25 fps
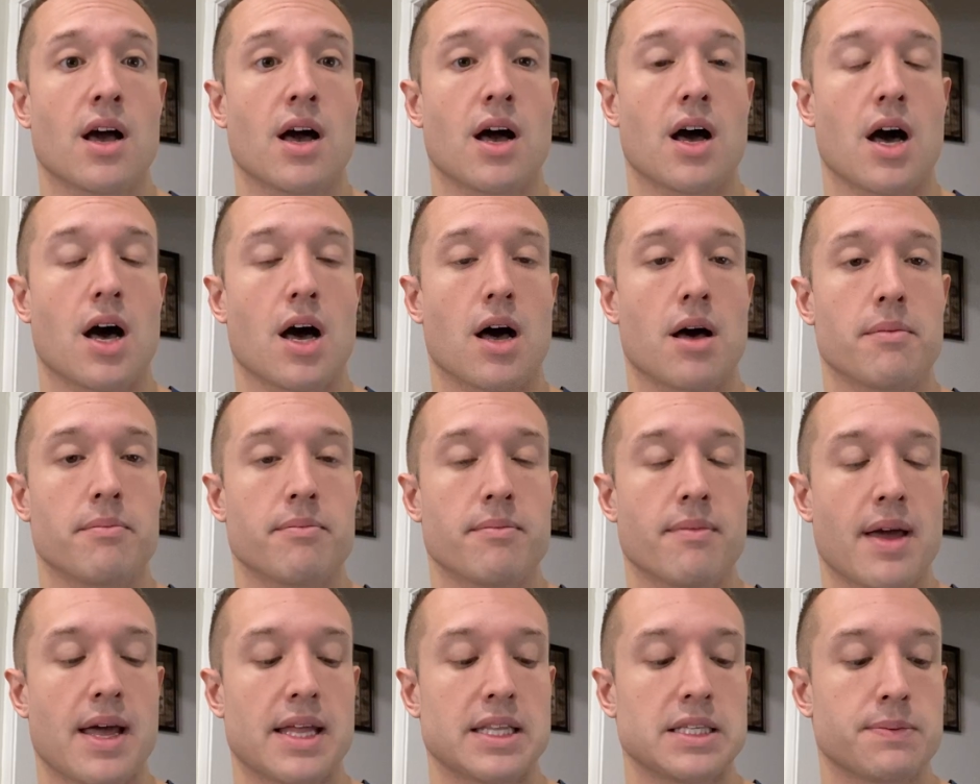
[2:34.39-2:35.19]

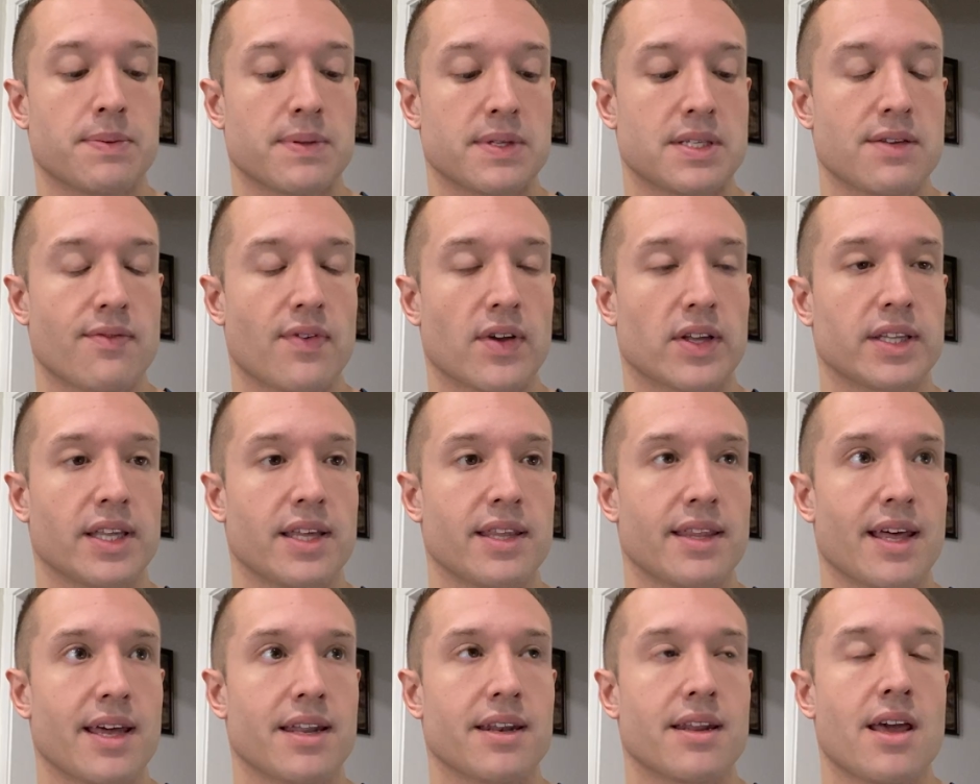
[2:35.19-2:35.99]
And
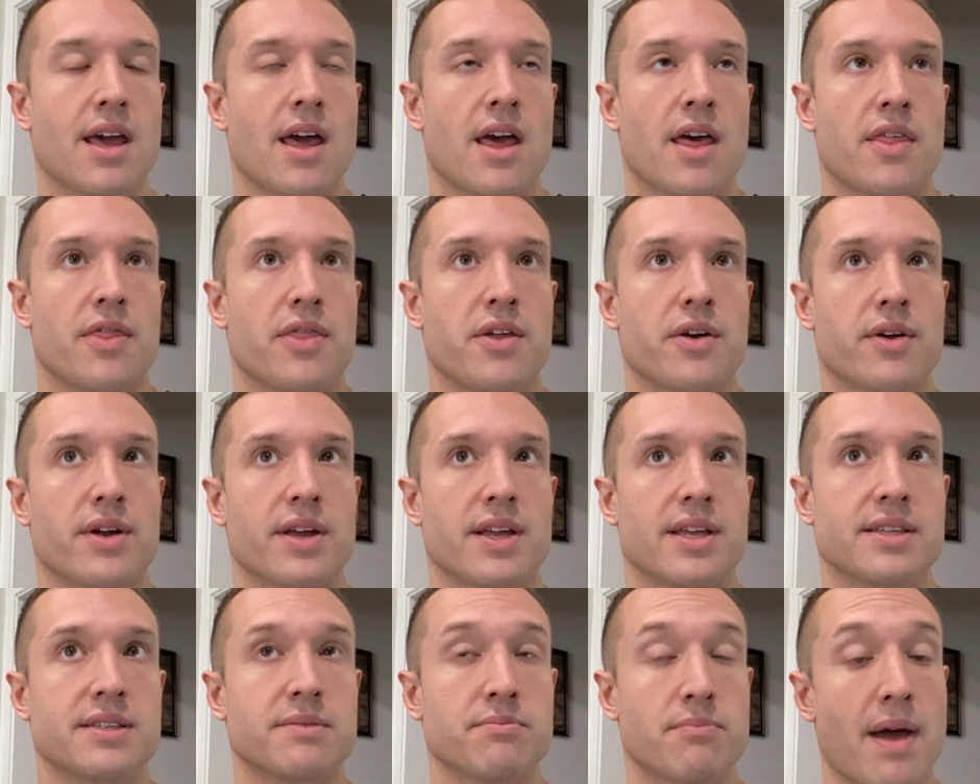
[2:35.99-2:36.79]
specifically that there
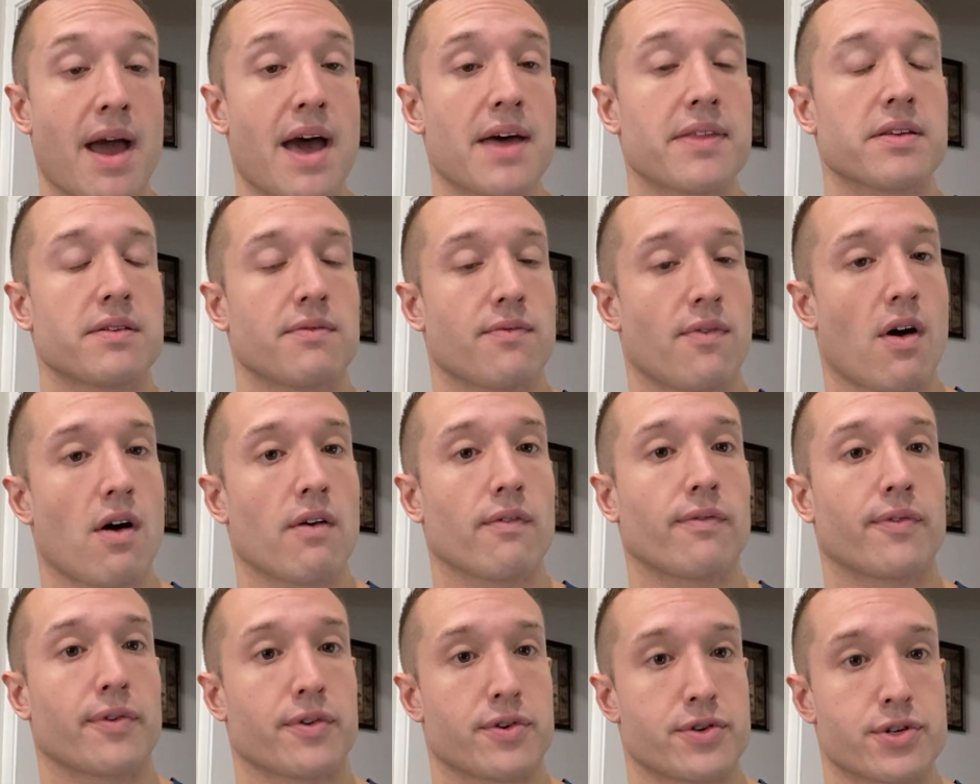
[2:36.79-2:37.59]
is math
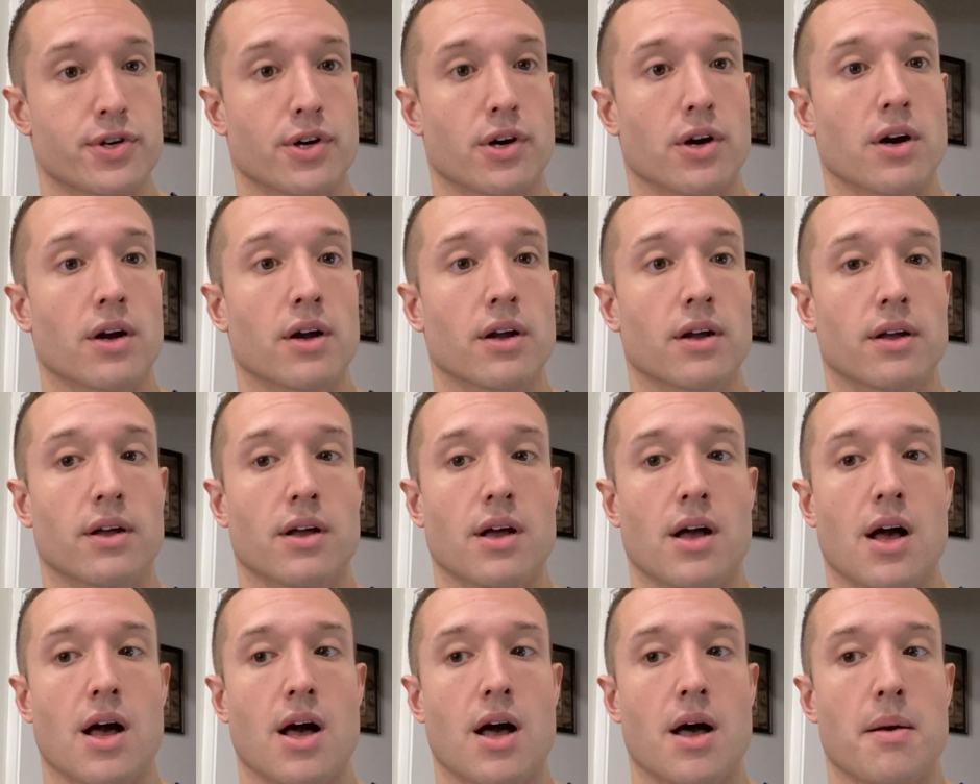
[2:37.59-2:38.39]
involved for sure,
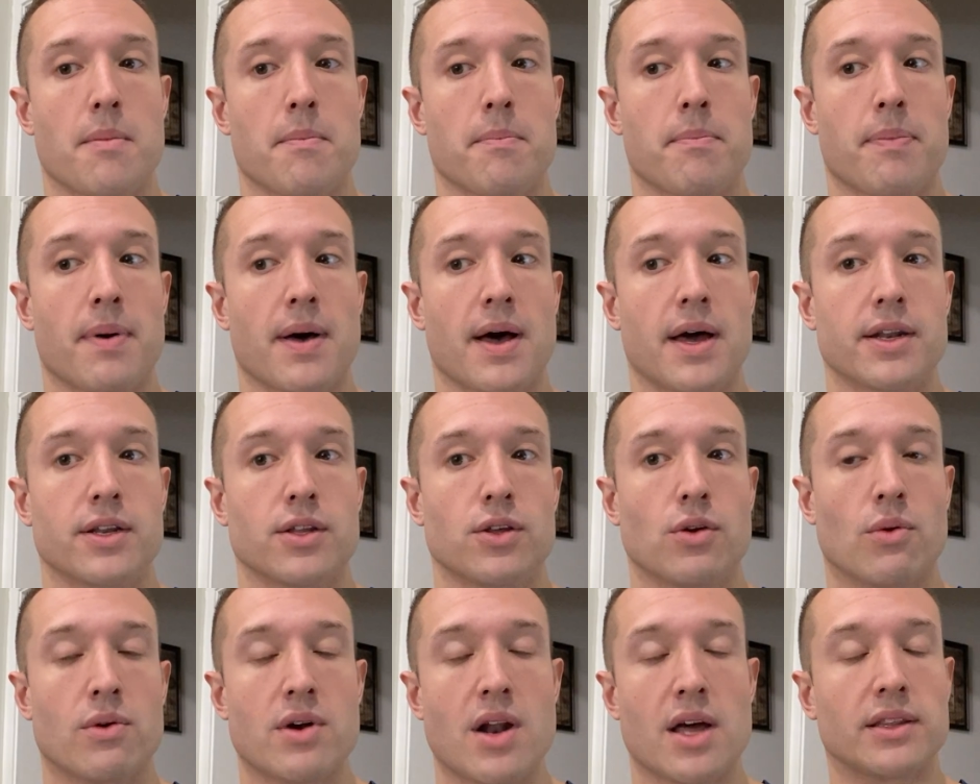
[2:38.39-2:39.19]

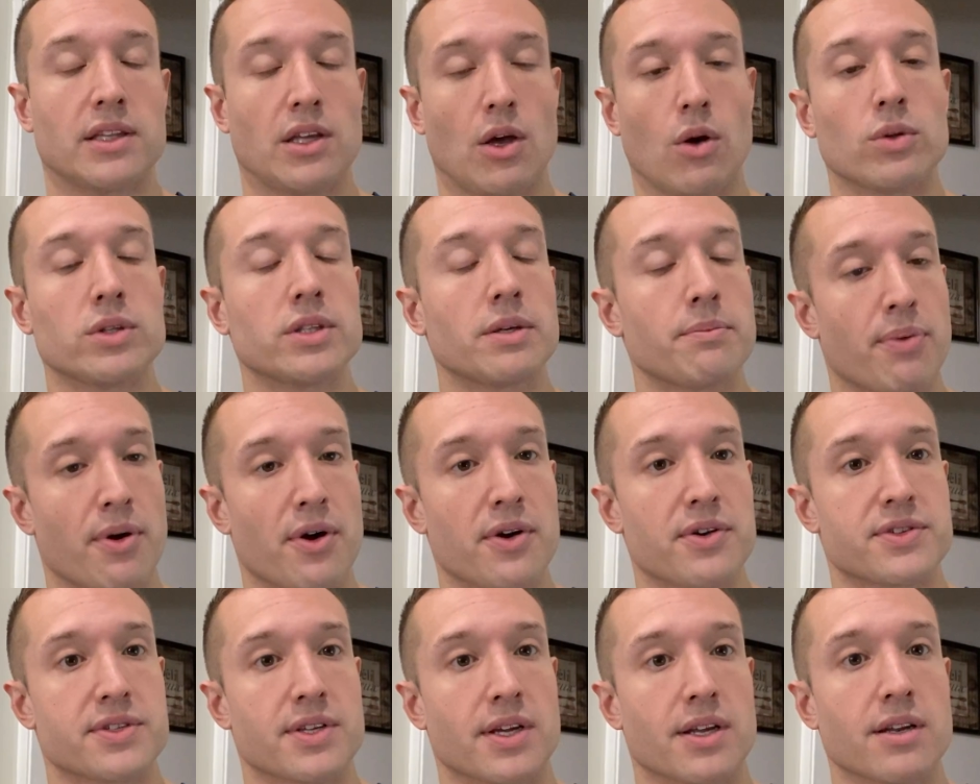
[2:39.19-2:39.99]
but you're not the only
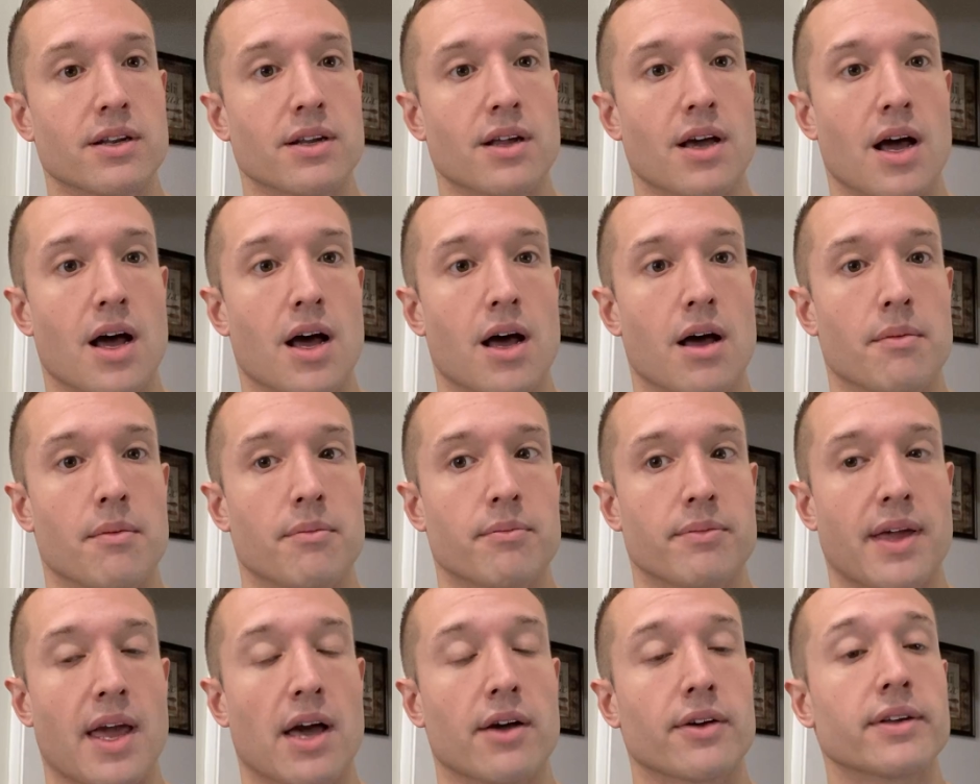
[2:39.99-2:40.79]
person
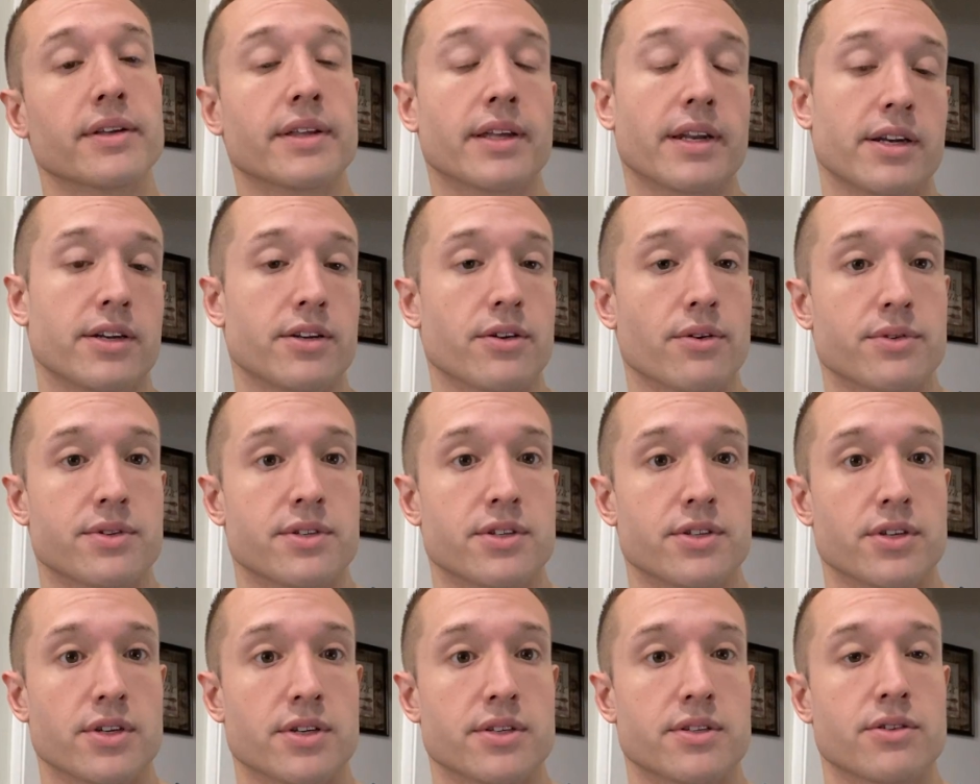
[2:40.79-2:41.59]
calculating
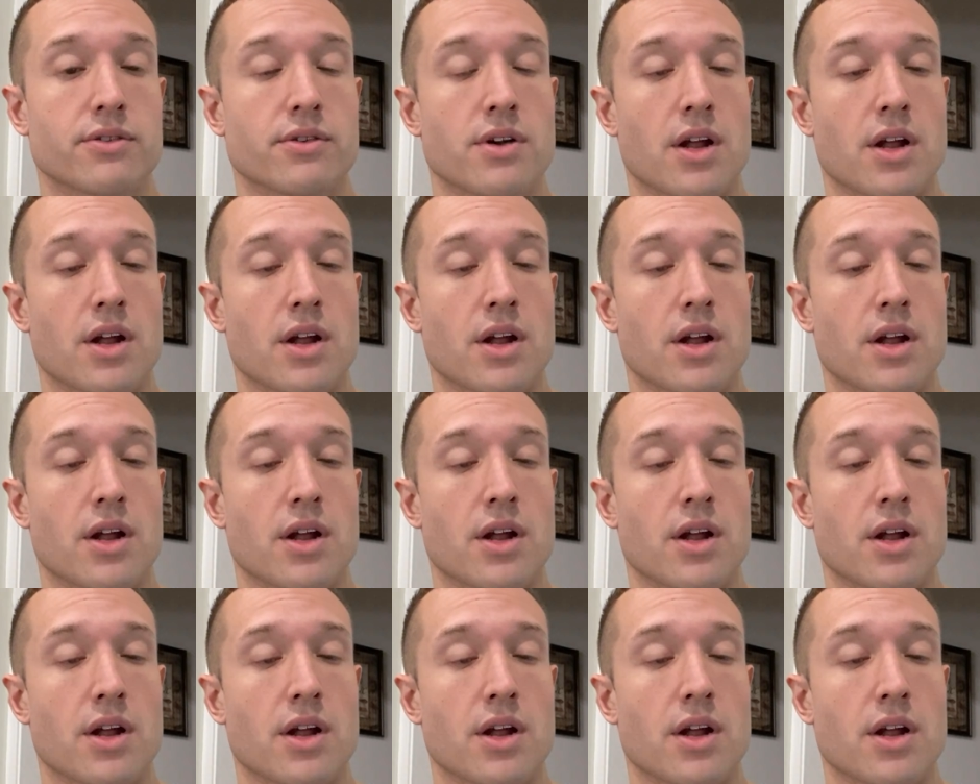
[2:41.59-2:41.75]
dosages.